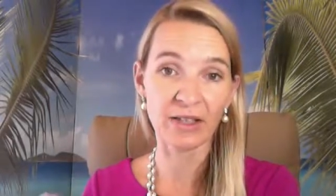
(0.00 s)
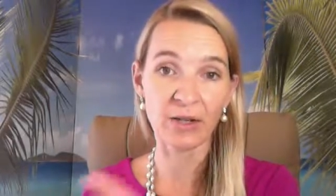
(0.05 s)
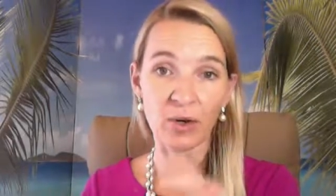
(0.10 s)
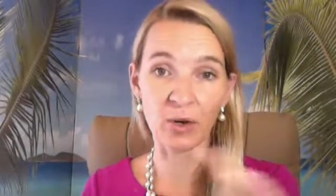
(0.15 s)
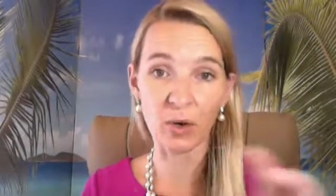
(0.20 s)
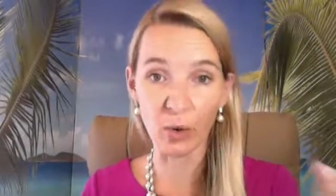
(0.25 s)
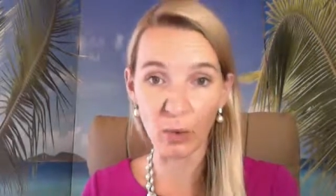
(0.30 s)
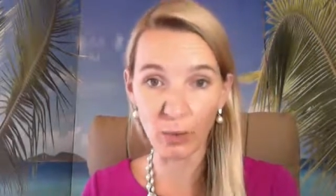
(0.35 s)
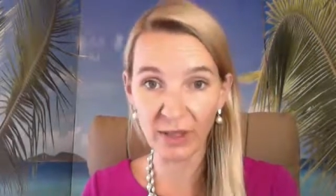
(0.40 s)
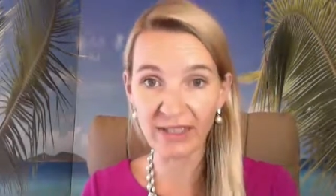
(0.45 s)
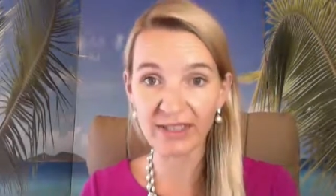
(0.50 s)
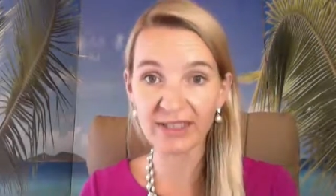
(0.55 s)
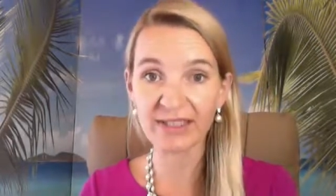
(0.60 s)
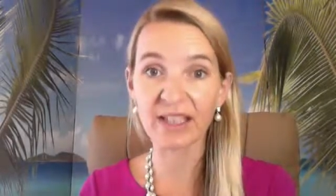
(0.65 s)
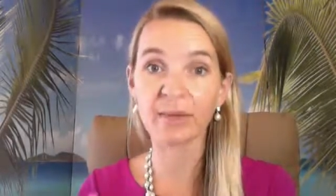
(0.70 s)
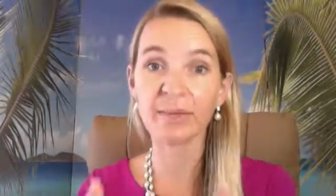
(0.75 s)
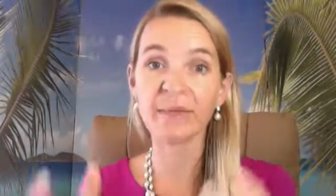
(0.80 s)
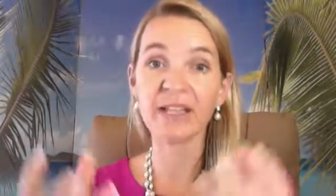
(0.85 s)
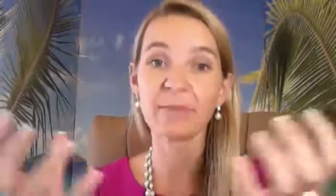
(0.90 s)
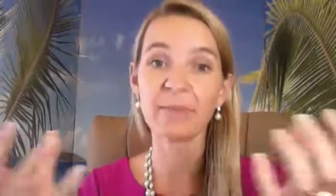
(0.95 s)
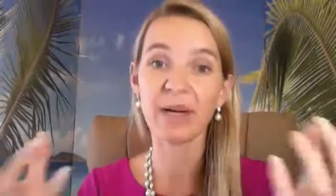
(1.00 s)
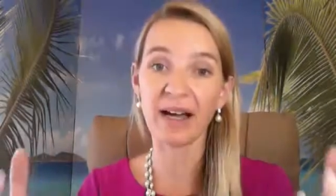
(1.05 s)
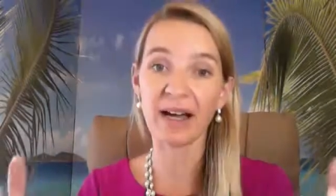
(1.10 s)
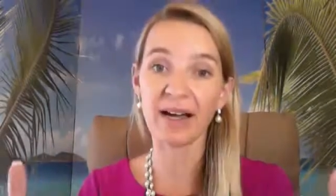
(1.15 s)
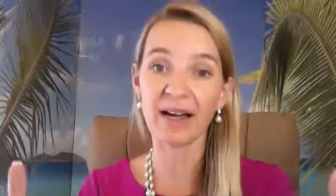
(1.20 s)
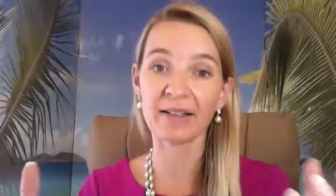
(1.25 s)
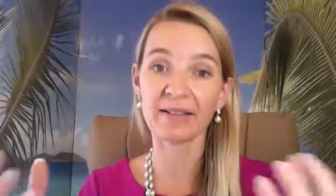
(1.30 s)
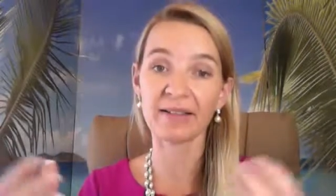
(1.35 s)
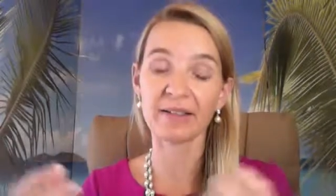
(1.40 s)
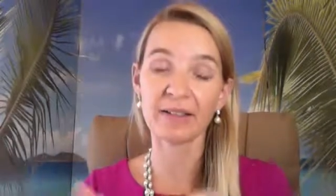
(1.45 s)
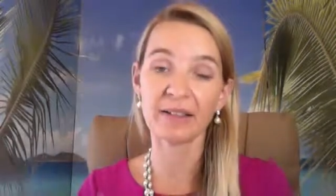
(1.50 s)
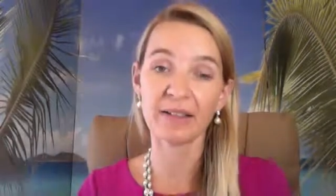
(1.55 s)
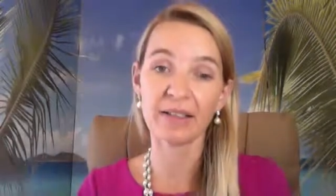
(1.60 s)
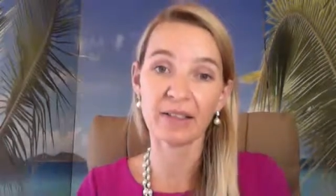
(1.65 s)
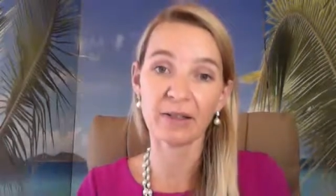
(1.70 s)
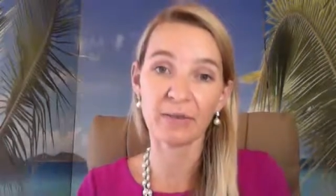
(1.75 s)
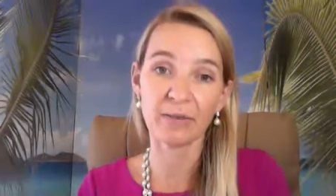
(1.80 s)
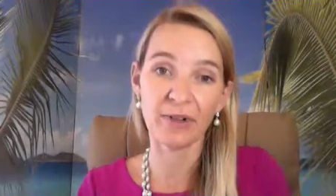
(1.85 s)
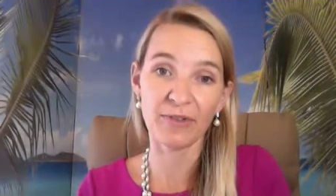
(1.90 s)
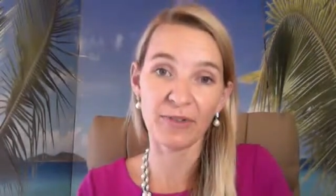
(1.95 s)
Always coming back
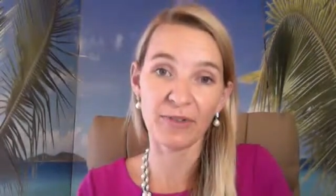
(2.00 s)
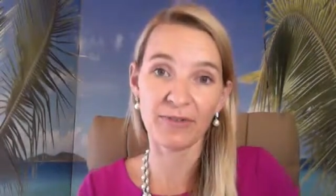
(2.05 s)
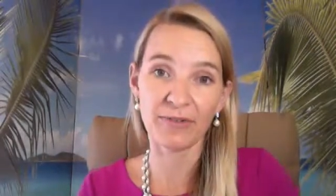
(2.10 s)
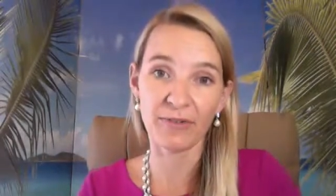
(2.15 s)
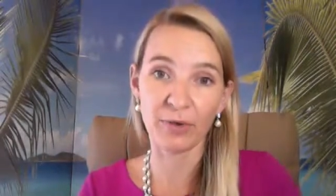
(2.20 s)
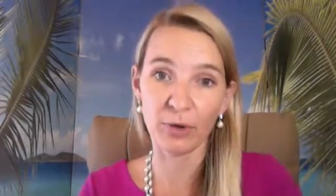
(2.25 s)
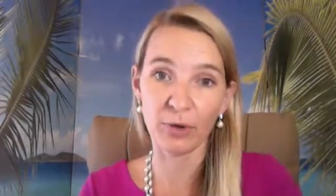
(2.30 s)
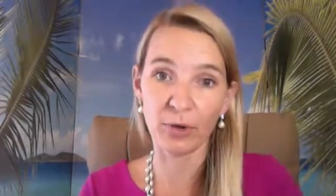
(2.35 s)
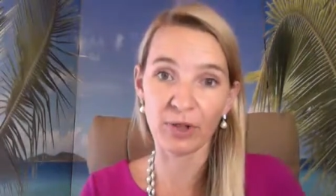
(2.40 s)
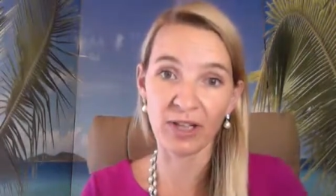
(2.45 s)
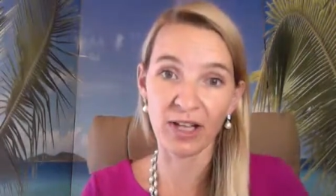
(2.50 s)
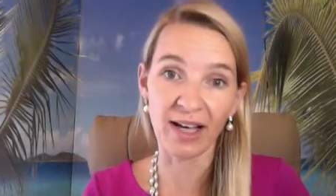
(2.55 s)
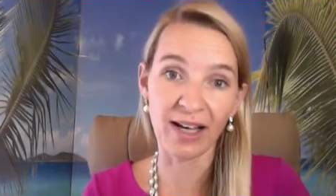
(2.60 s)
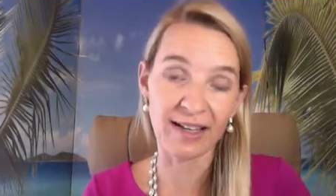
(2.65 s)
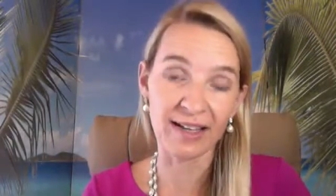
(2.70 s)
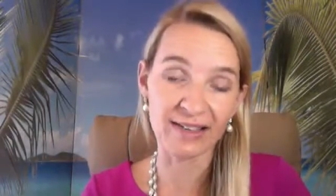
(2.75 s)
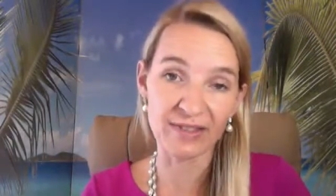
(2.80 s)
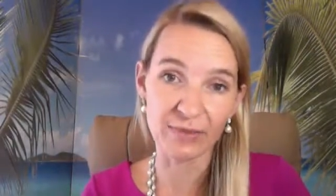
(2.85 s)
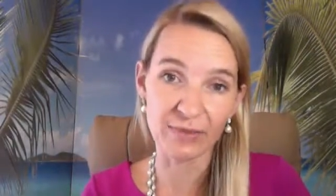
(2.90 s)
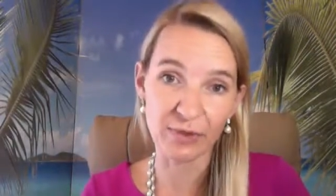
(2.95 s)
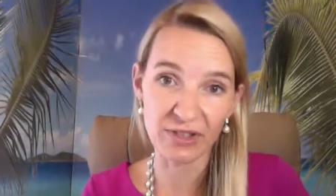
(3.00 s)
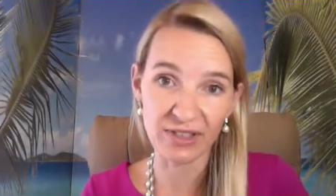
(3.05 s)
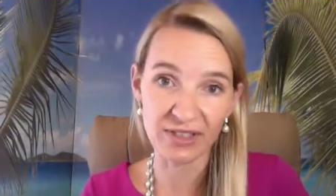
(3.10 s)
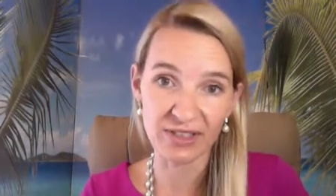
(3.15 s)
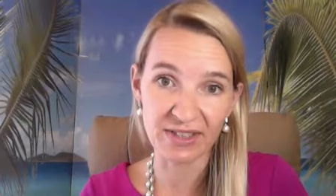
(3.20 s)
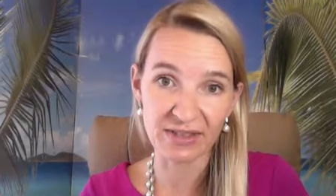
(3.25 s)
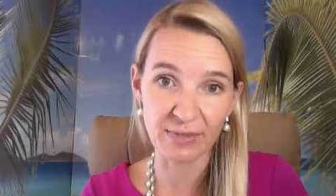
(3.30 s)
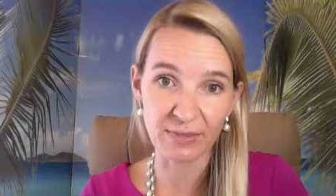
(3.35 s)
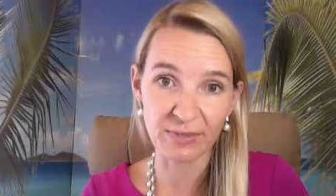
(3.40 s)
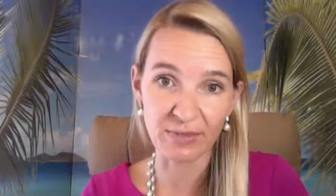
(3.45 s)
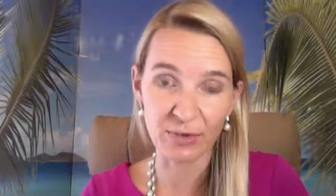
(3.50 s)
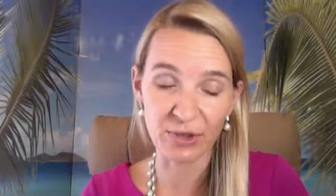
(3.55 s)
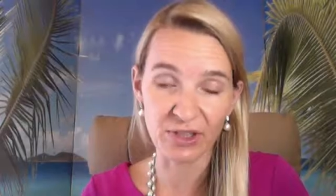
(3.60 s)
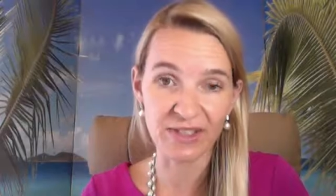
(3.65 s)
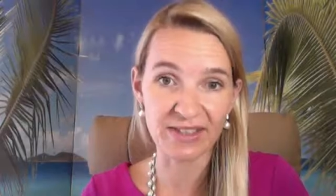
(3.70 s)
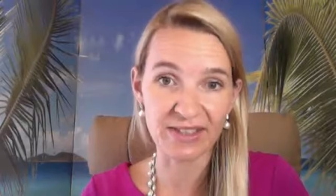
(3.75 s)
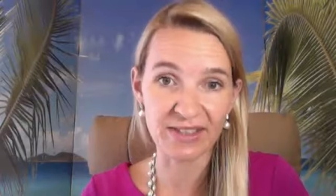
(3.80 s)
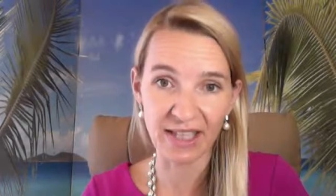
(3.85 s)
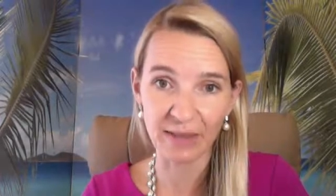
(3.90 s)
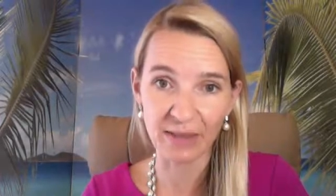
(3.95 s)
with a full glass versus,
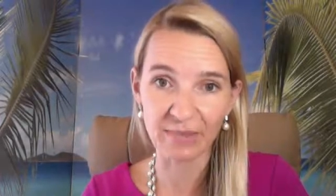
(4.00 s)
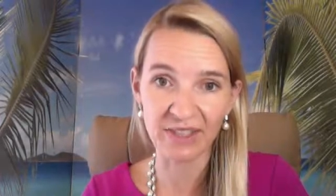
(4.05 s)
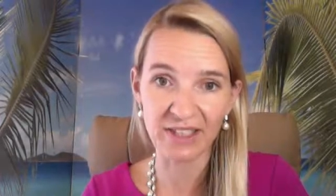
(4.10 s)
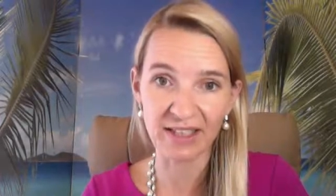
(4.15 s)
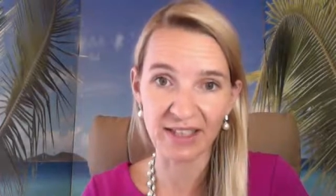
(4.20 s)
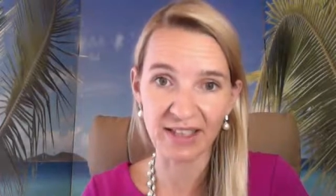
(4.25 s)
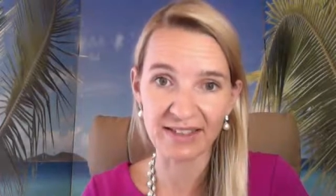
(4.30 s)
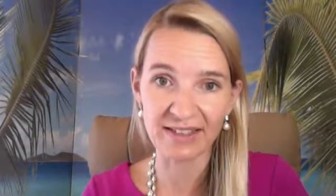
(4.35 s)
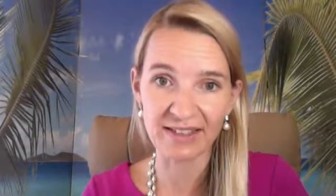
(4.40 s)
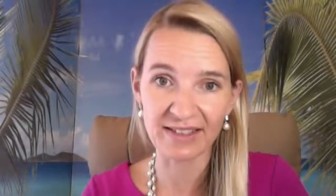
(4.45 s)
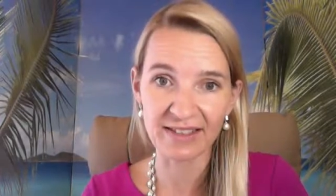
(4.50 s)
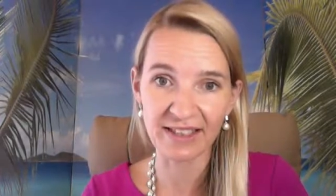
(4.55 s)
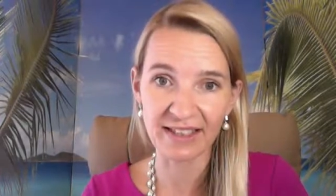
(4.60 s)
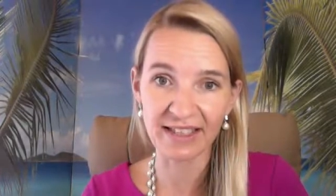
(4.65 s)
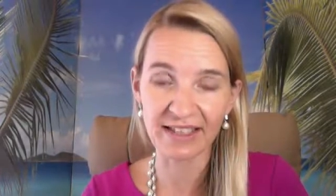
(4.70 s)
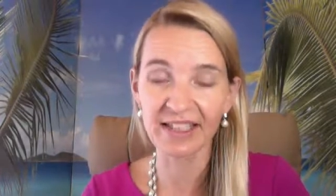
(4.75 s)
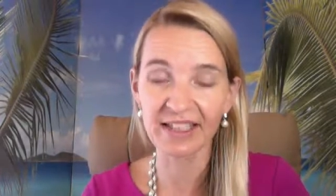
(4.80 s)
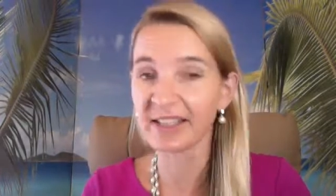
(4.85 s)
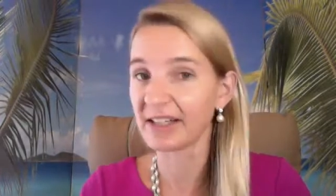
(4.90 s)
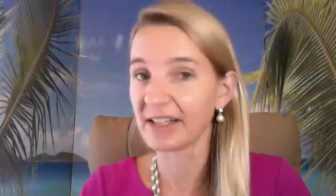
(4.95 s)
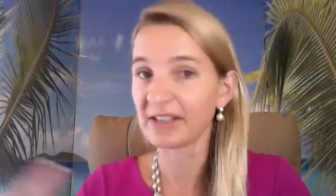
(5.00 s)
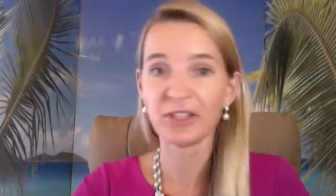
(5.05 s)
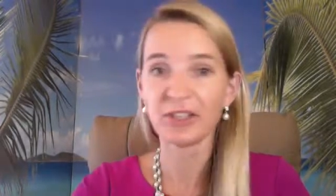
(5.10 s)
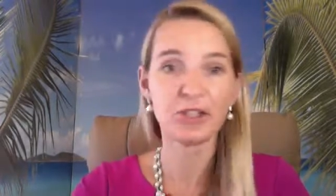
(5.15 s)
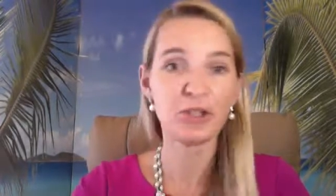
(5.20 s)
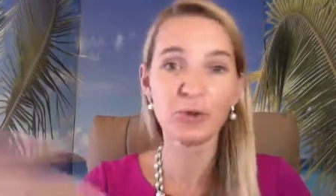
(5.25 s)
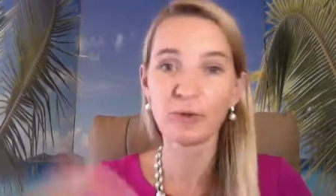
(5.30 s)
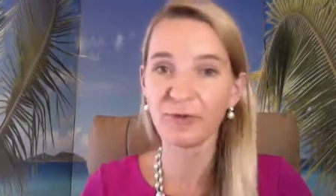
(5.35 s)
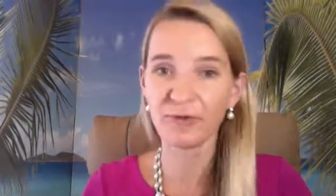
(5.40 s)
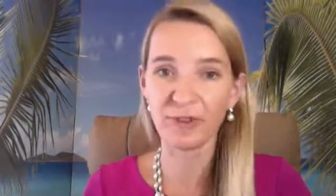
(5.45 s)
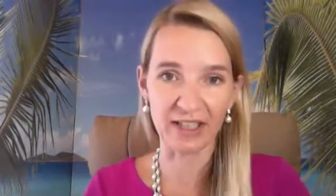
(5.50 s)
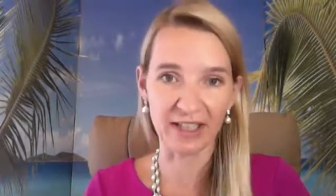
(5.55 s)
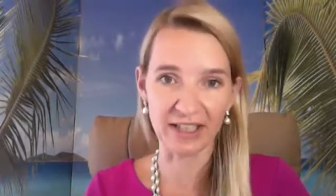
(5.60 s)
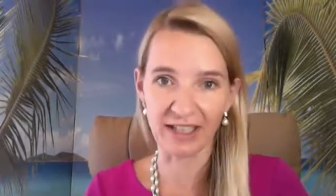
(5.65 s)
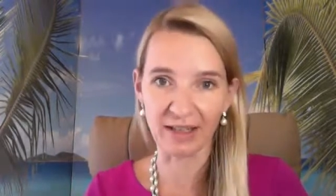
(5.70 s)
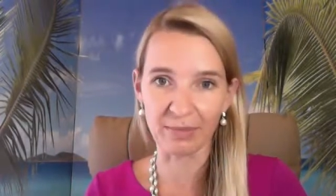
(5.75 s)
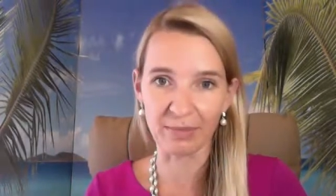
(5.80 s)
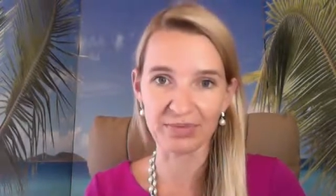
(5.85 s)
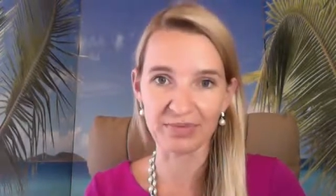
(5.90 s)
versus an empty glass and saying, here, you fill it up,